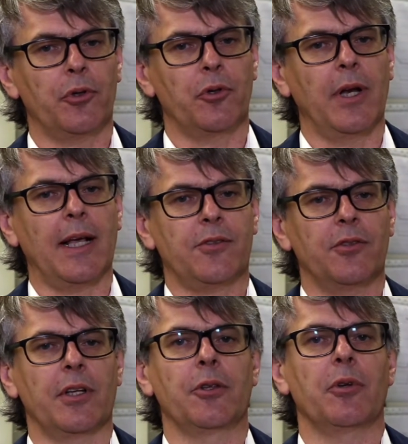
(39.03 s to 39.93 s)
-board
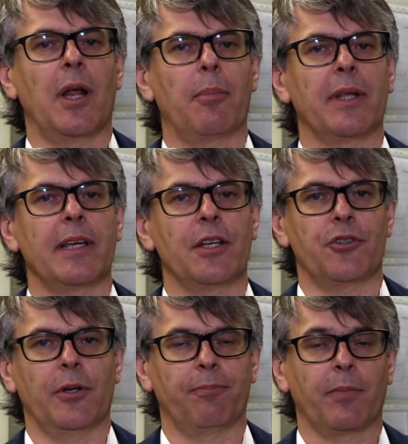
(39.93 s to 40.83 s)
connectors into an application.